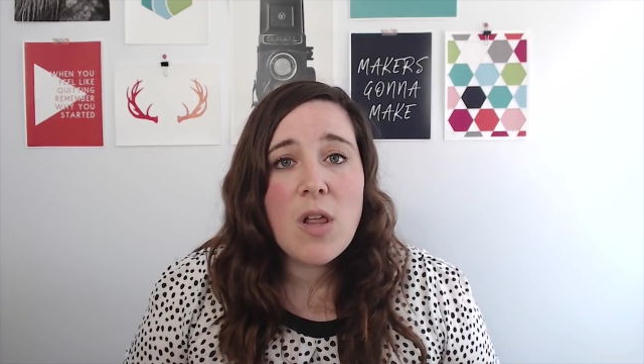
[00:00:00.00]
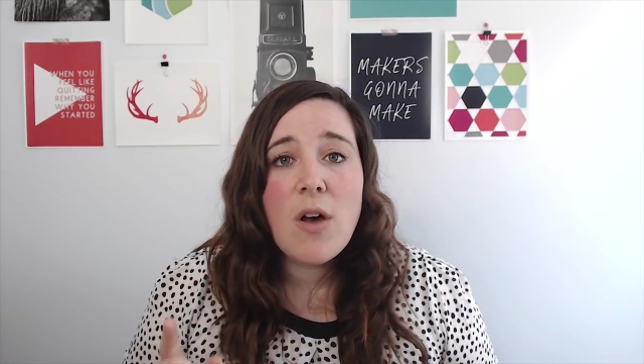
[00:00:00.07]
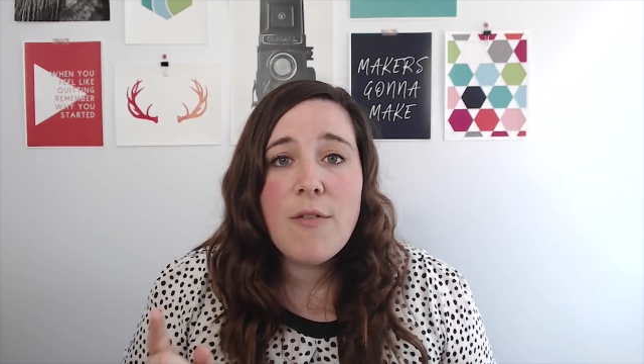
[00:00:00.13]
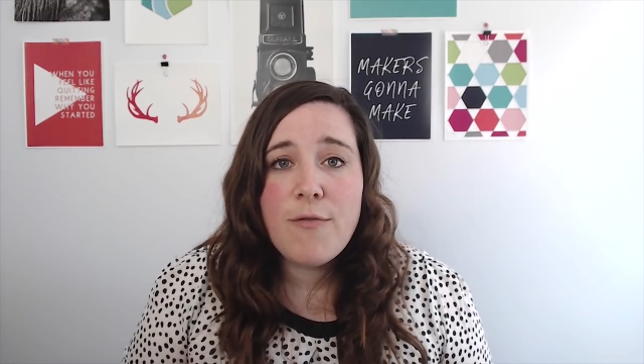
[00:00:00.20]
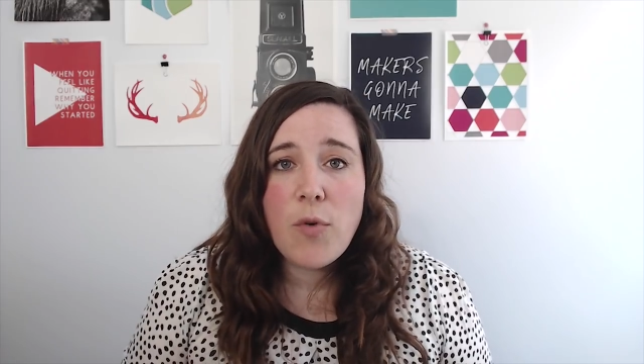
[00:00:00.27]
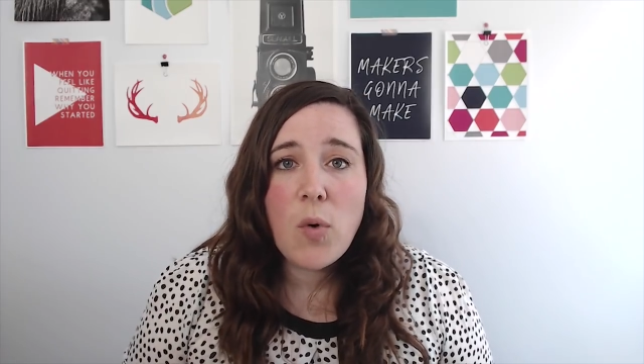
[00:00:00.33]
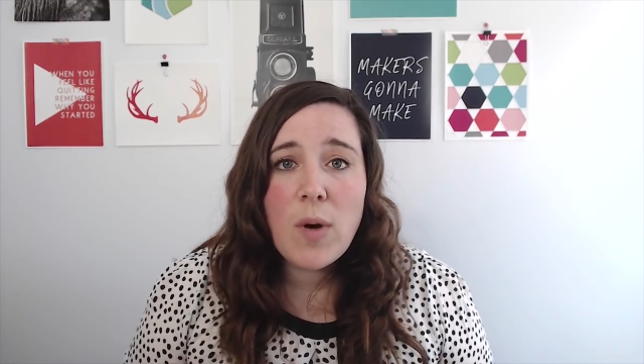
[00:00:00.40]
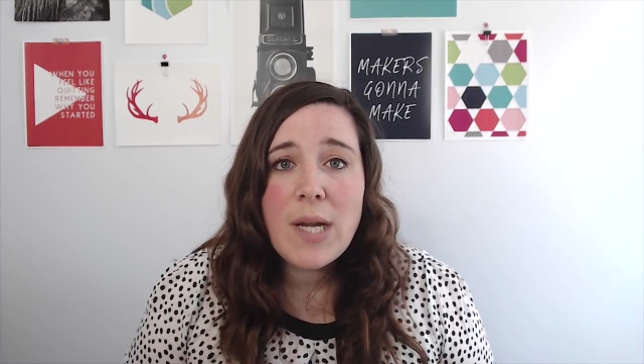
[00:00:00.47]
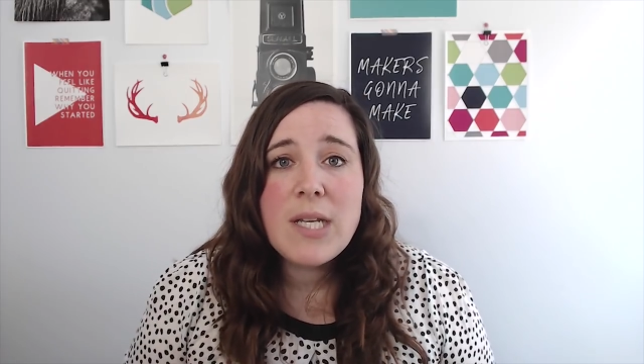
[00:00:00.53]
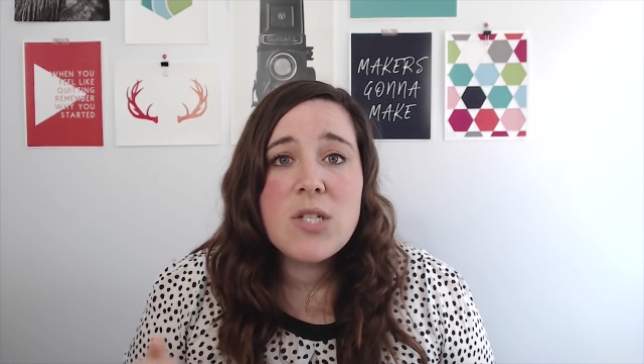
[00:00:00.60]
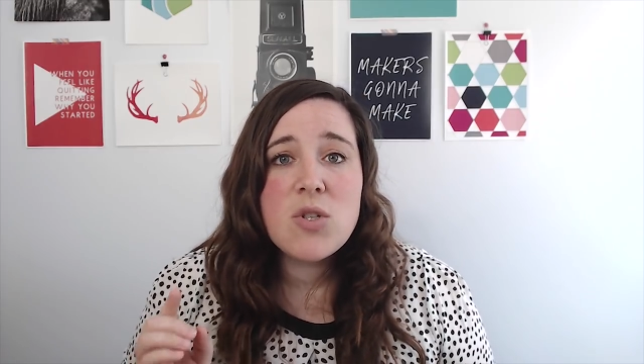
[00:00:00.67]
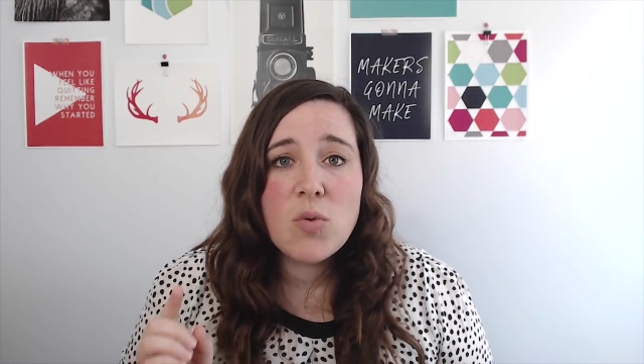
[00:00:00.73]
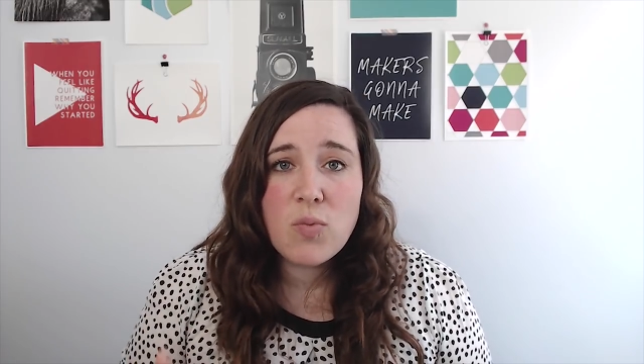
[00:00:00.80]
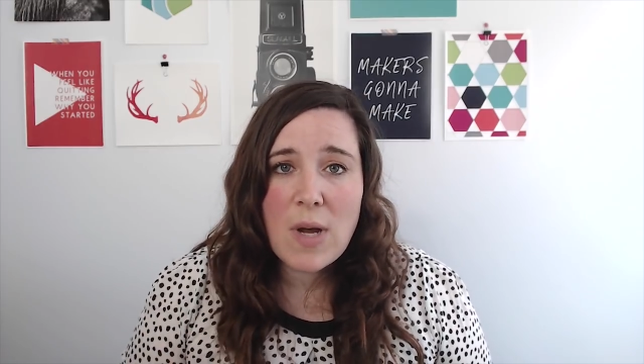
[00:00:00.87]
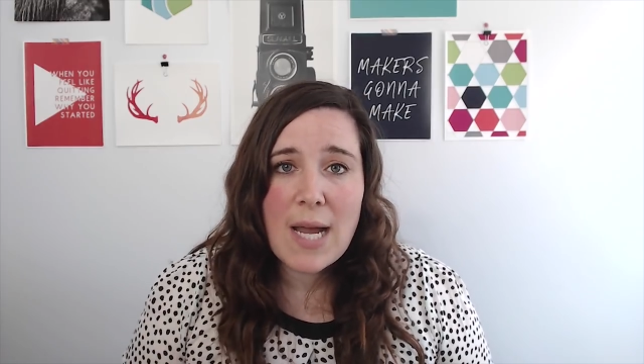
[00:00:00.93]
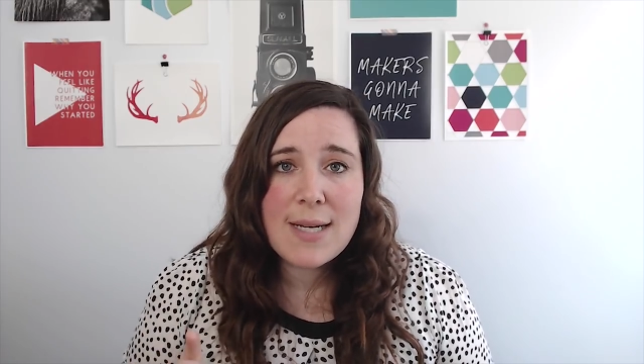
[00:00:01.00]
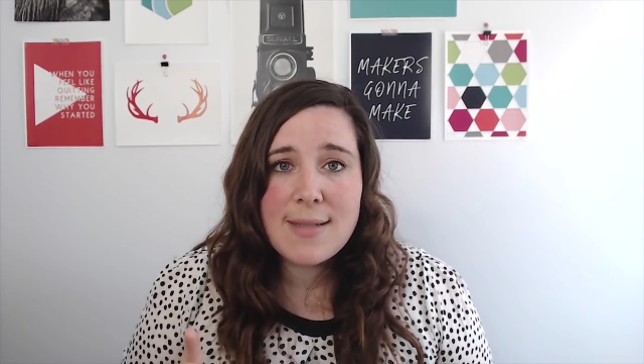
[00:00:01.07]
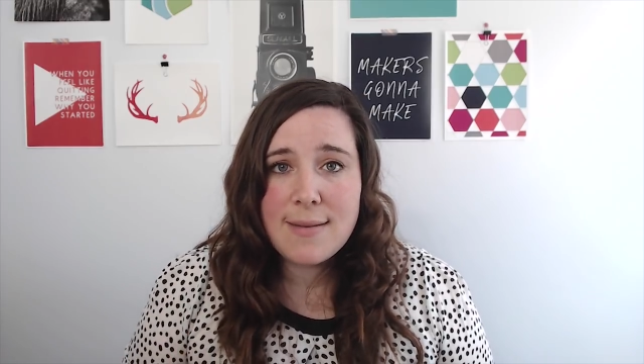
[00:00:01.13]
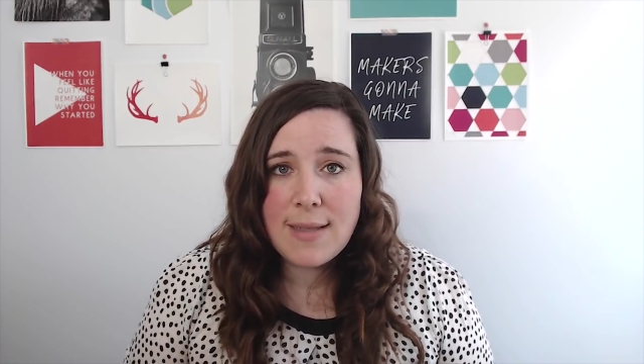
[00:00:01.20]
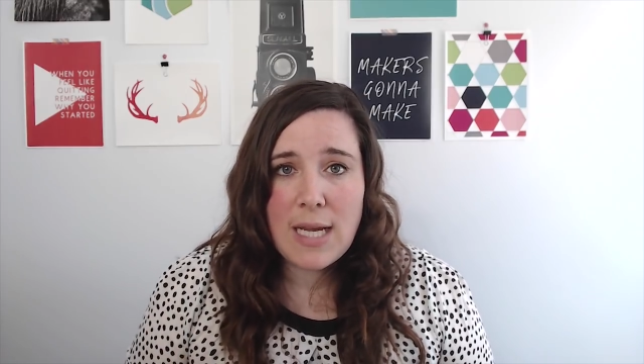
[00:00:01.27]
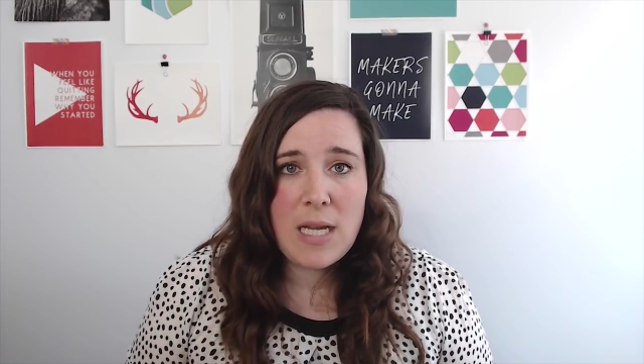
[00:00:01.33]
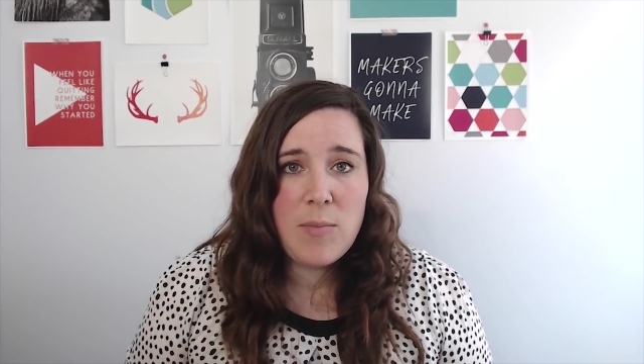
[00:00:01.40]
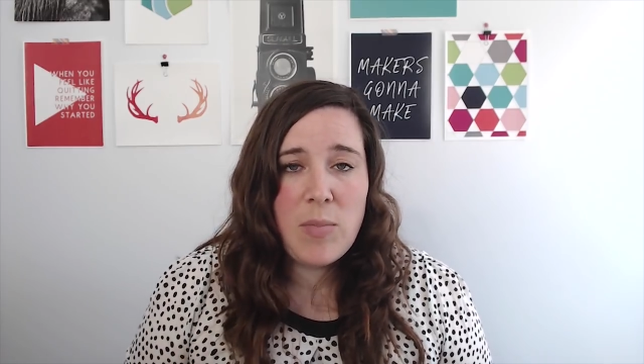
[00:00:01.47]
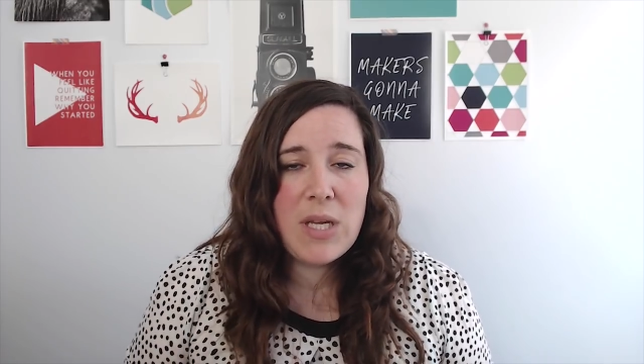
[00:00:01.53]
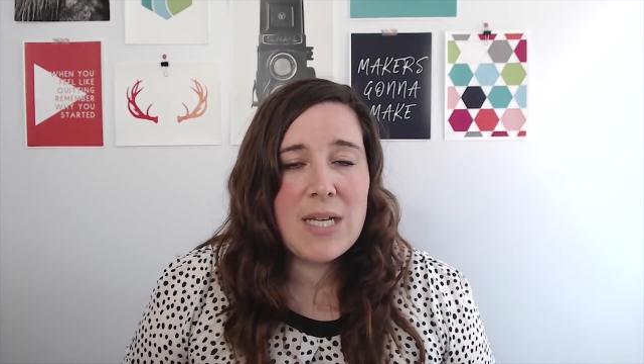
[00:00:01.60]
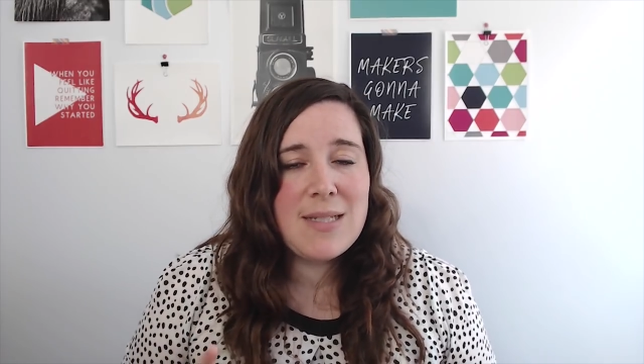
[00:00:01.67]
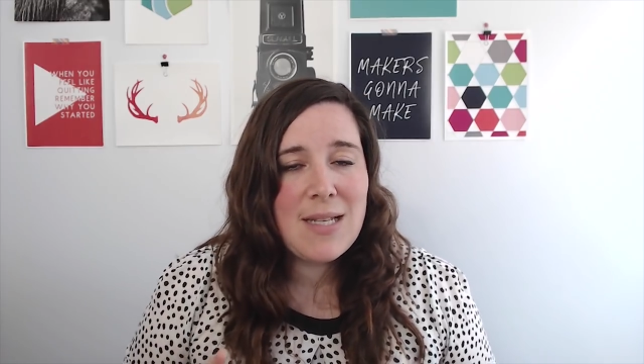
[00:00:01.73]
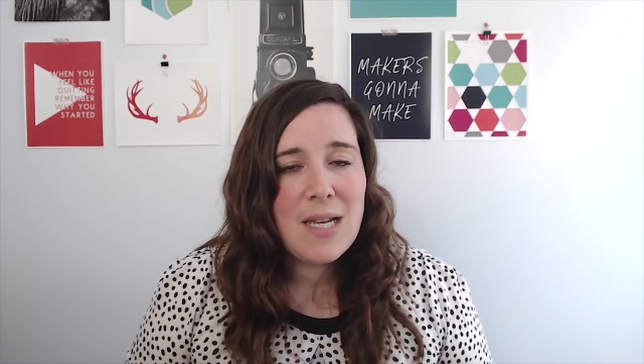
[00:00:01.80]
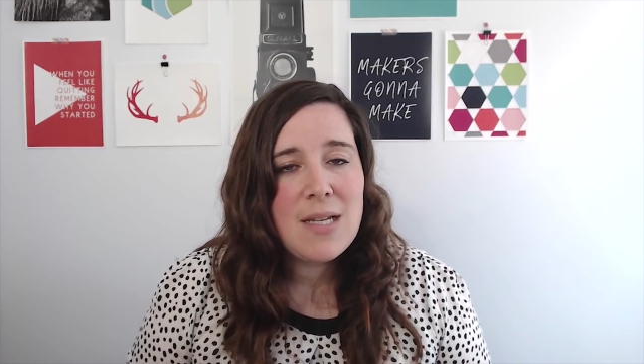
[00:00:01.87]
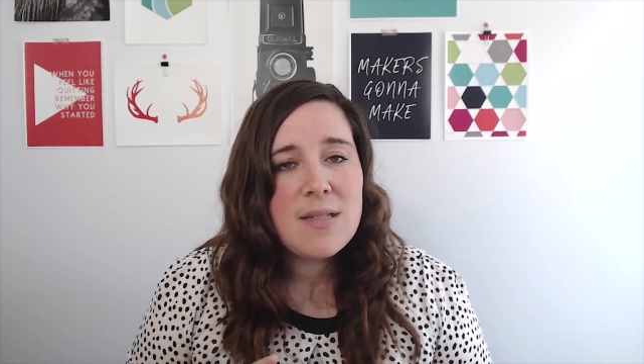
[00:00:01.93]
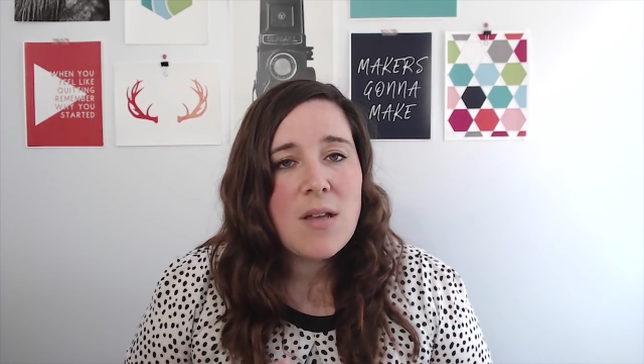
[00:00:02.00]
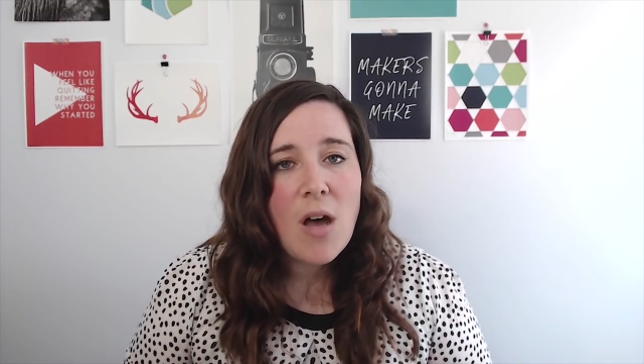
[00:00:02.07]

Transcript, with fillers: avoid direct light because that is